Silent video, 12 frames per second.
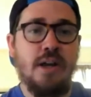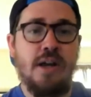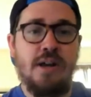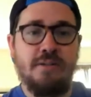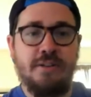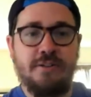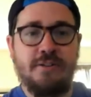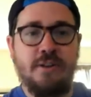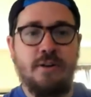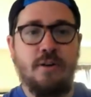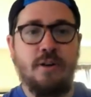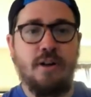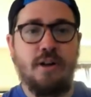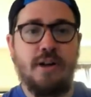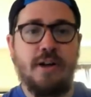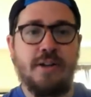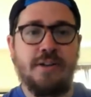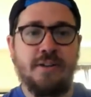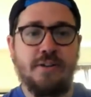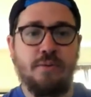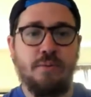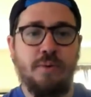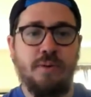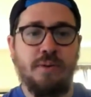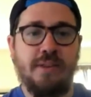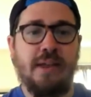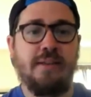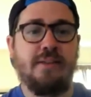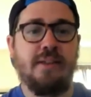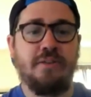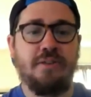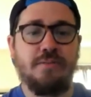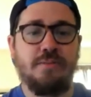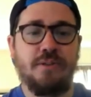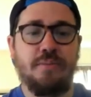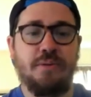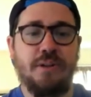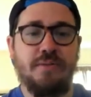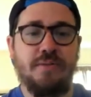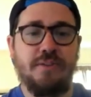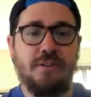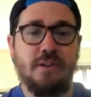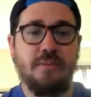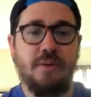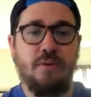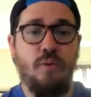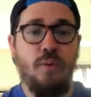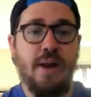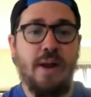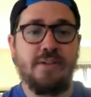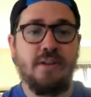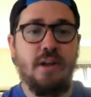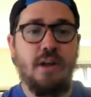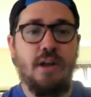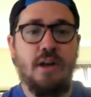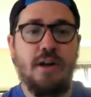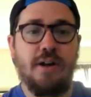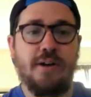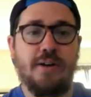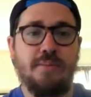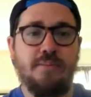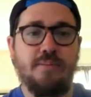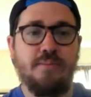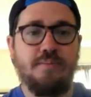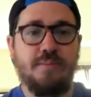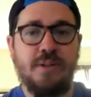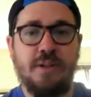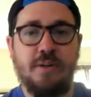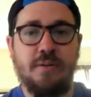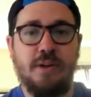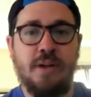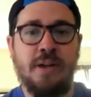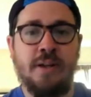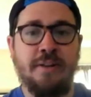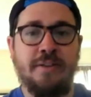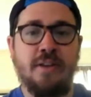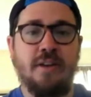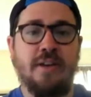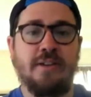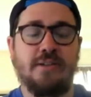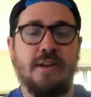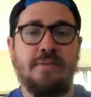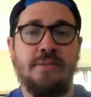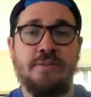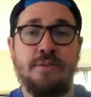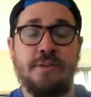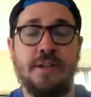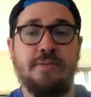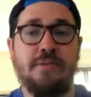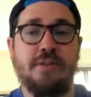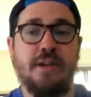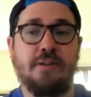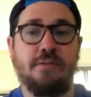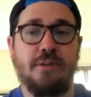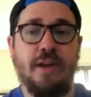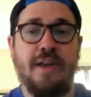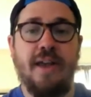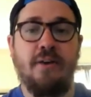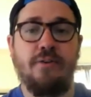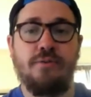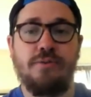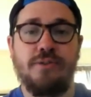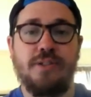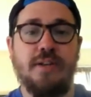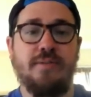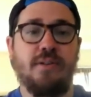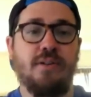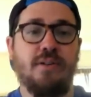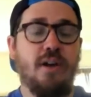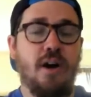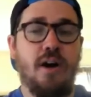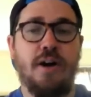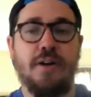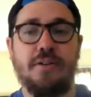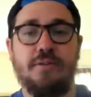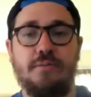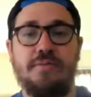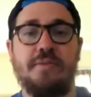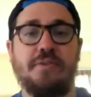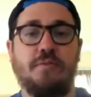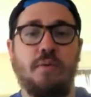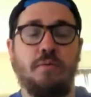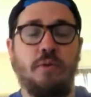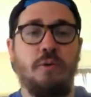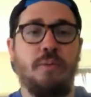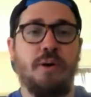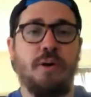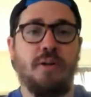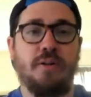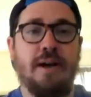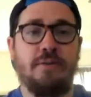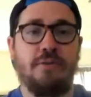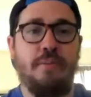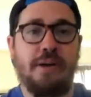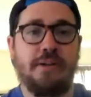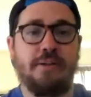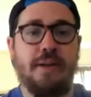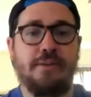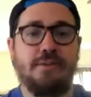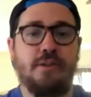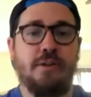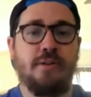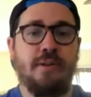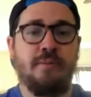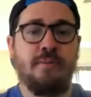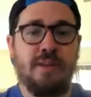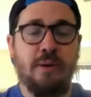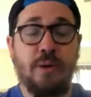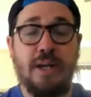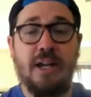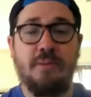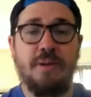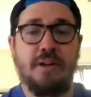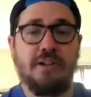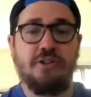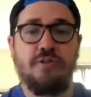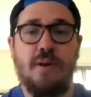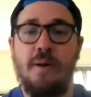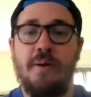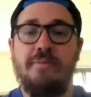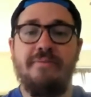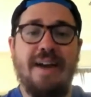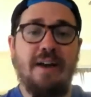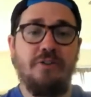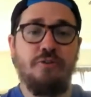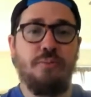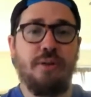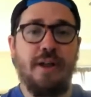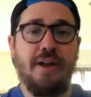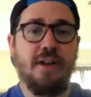This year, uh, nothing really that, that leads me to believe he's going to be great. Um, you know, and I think against lefties, you could definitely take a look at Calhoun, just given Han three fifty-one wOBA allowed going back to last year. That, that would kind of be a contrarian value play.